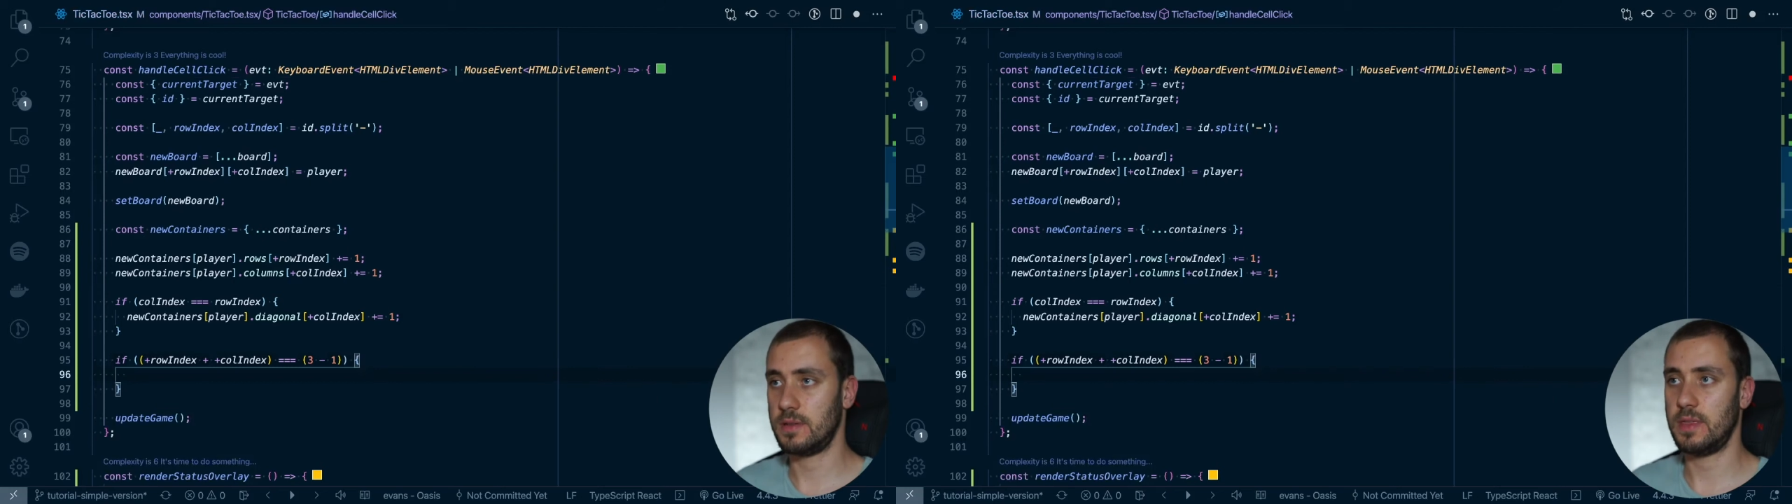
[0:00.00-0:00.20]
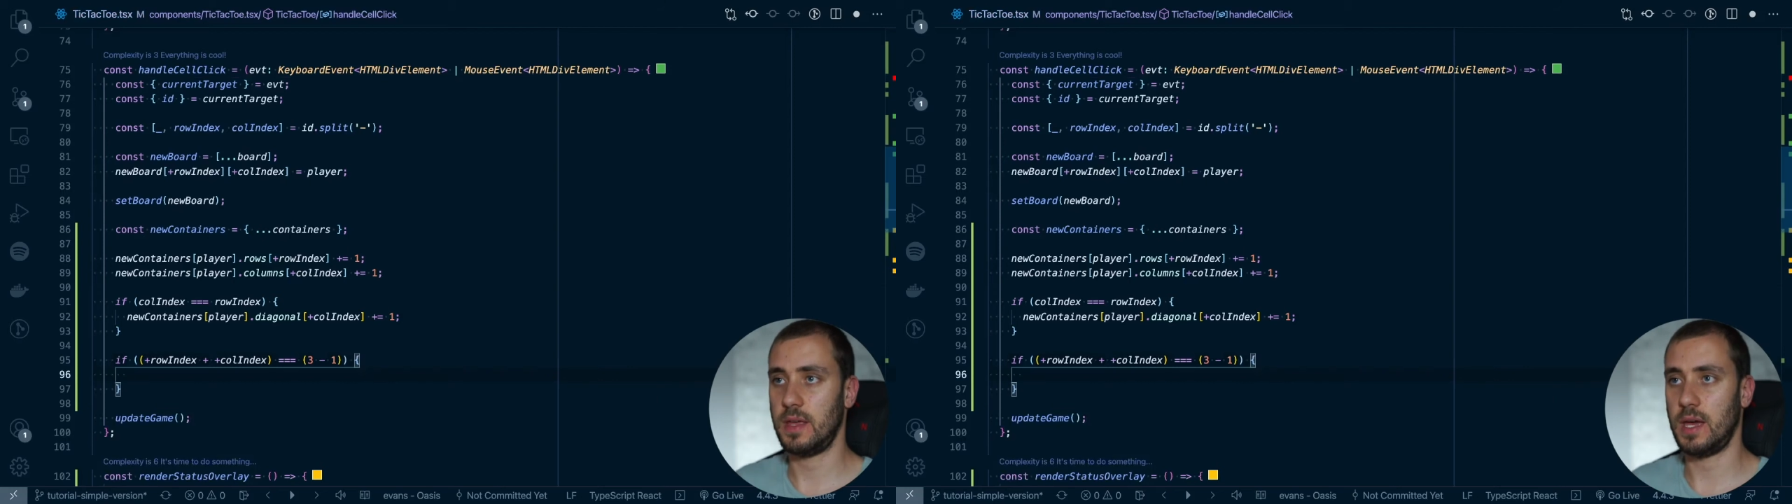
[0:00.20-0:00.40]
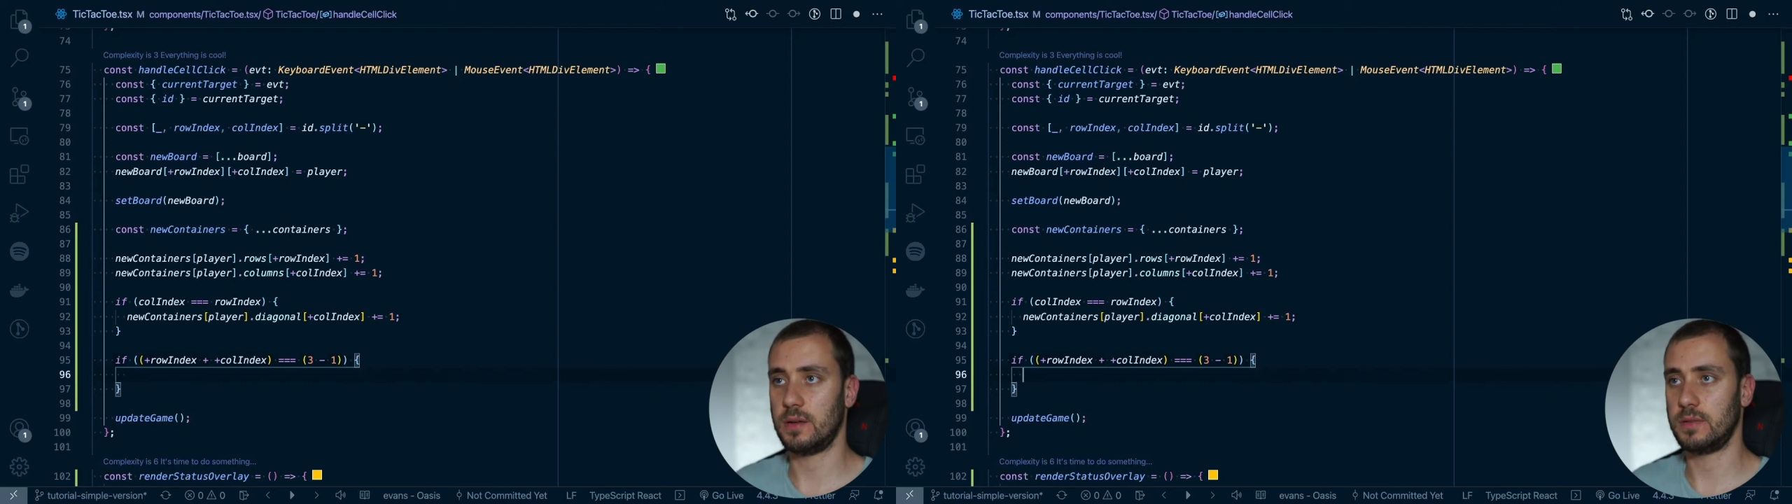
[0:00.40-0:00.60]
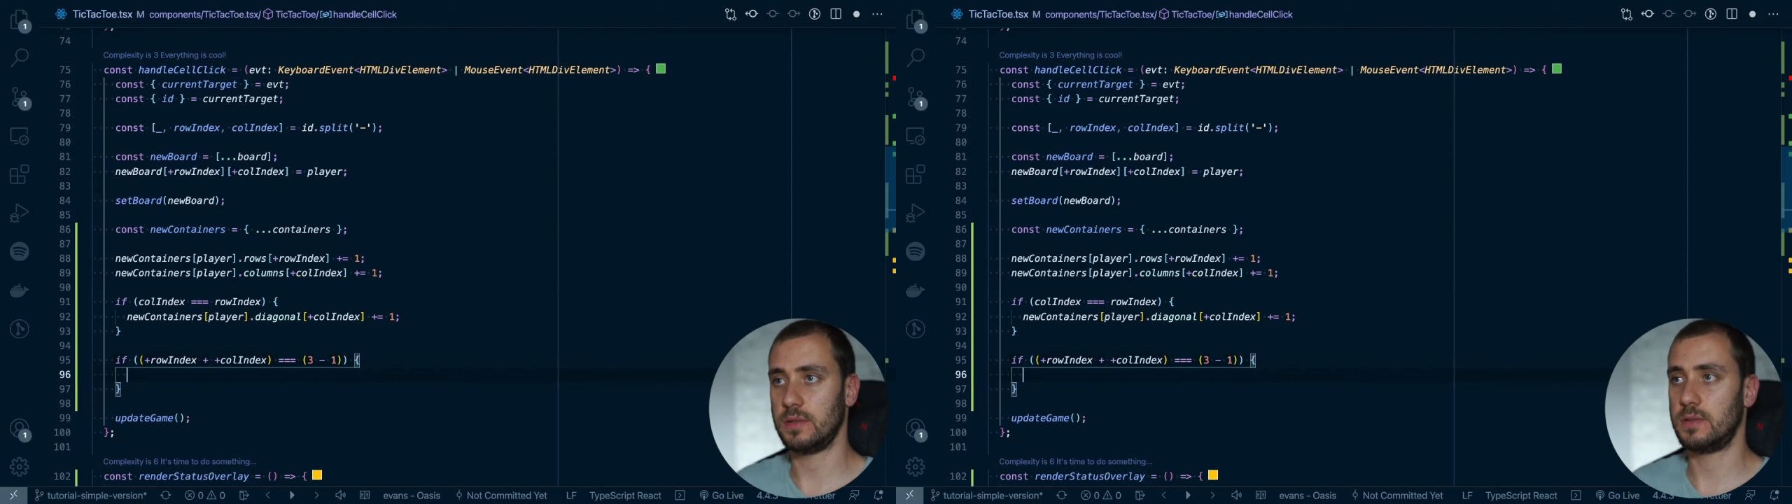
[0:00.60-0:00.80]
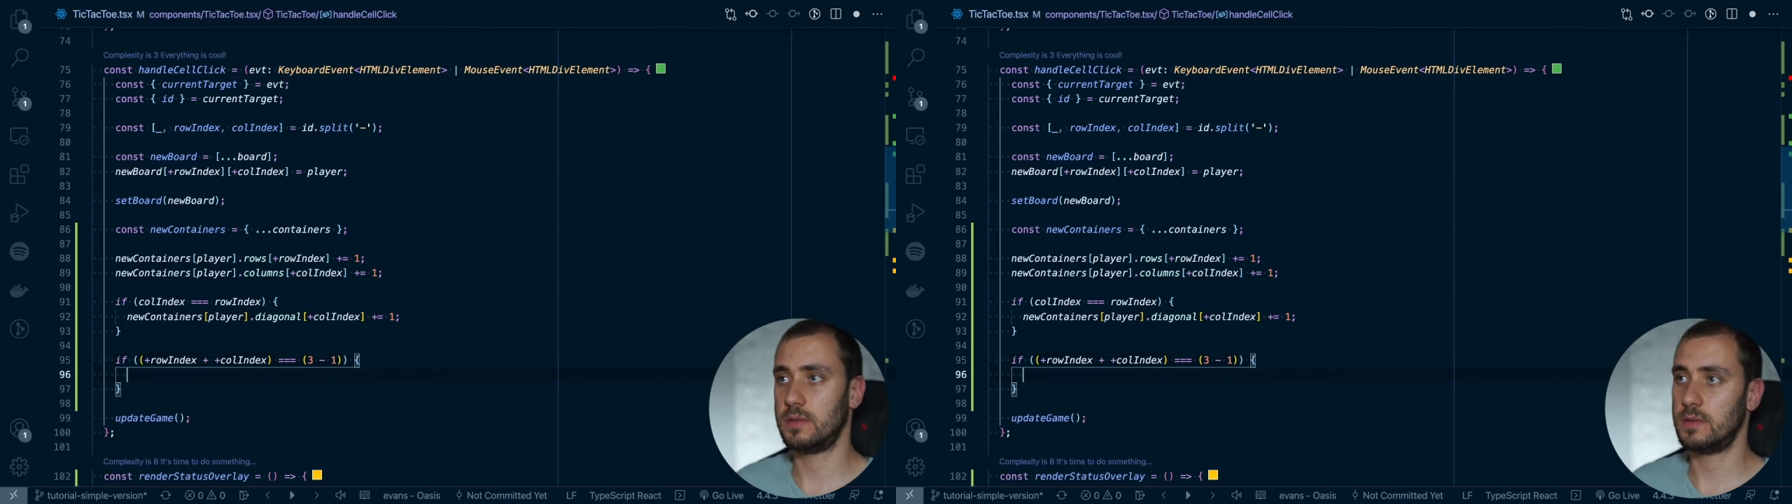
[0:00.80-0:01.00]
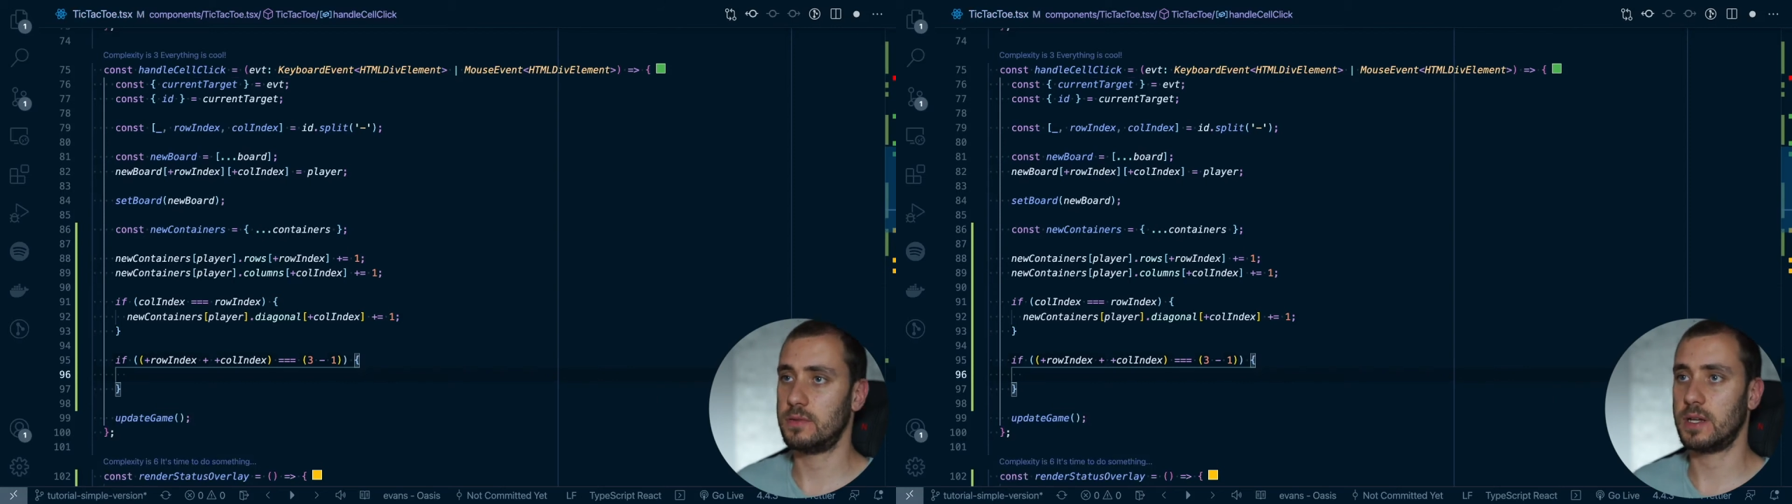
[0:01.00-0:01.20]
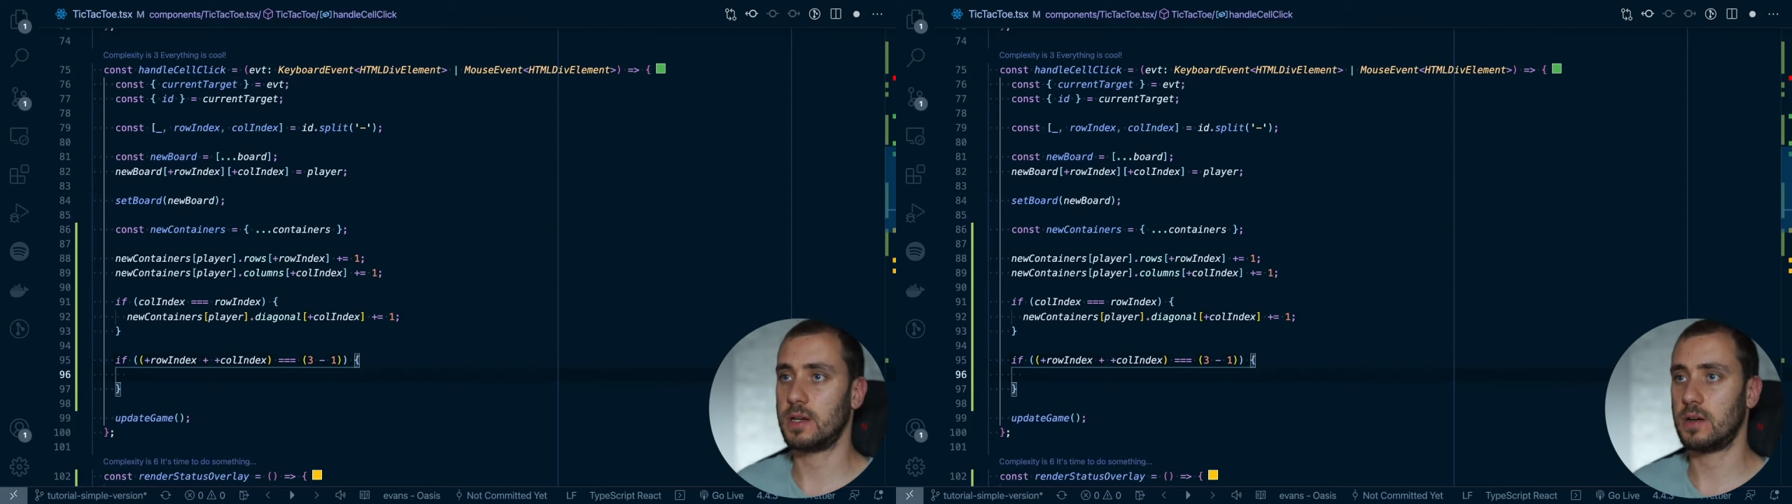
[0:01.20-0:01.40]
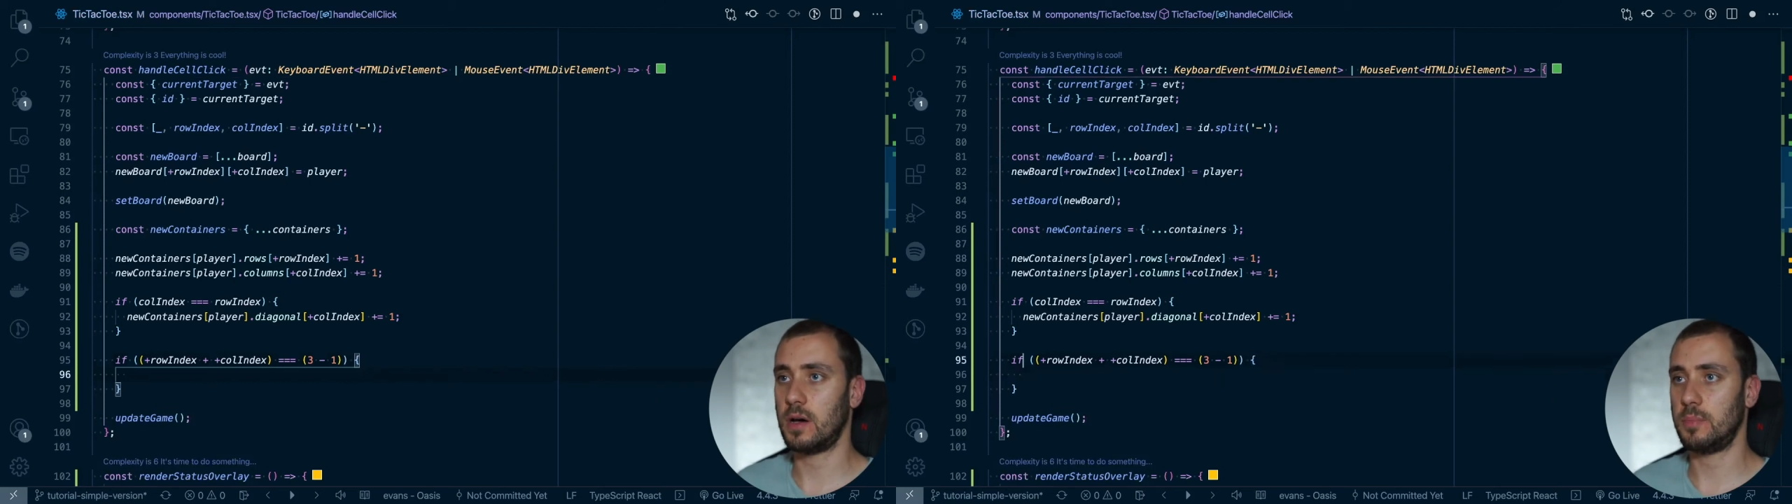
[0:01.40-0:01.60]
diagonal. So I'm going
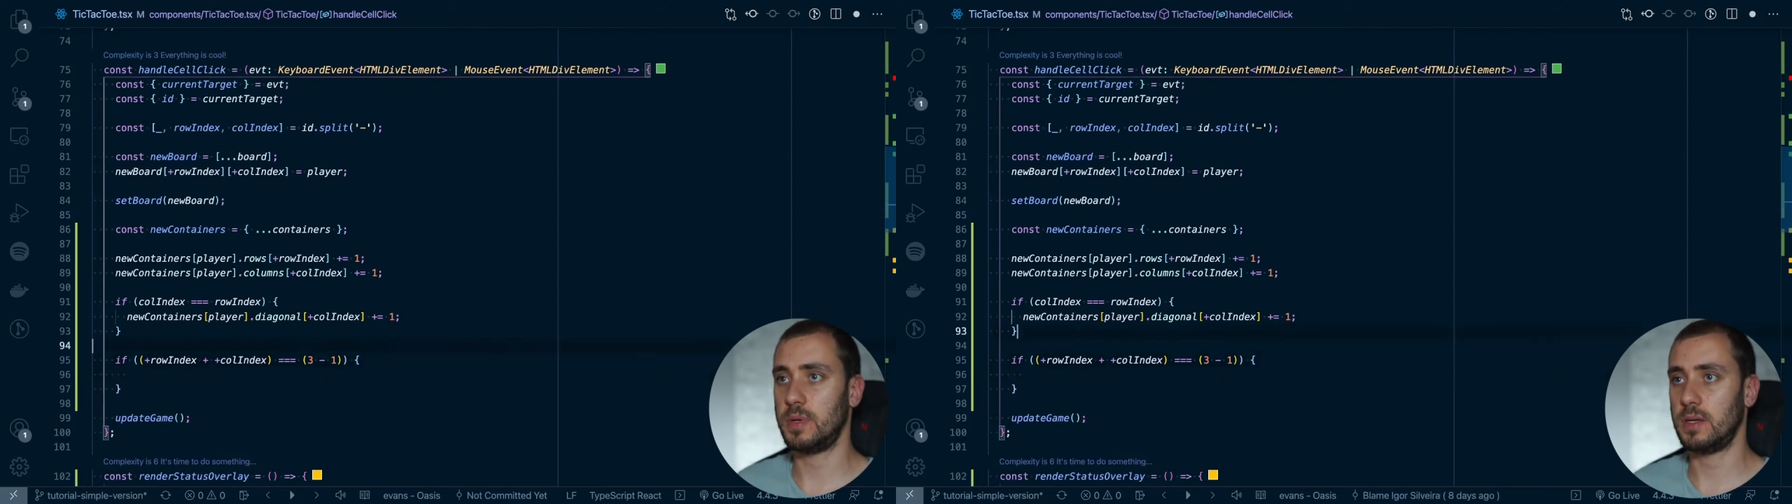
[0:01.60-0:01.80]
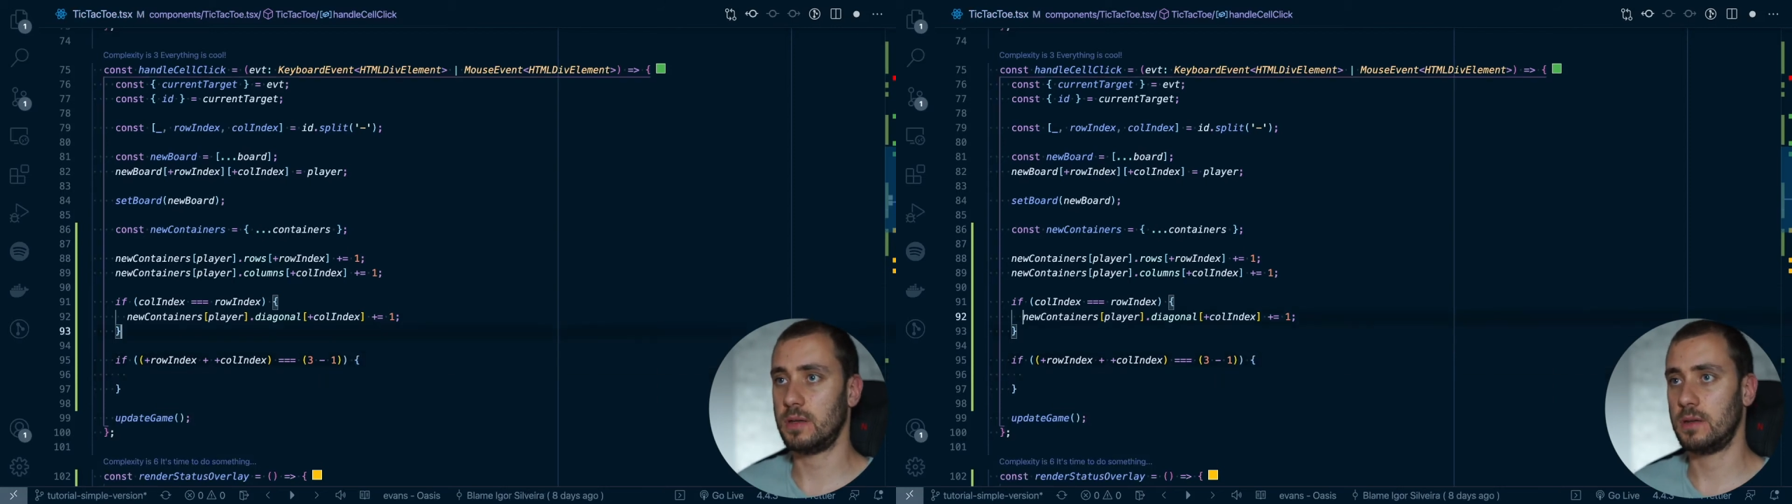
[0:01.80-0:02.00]
to copy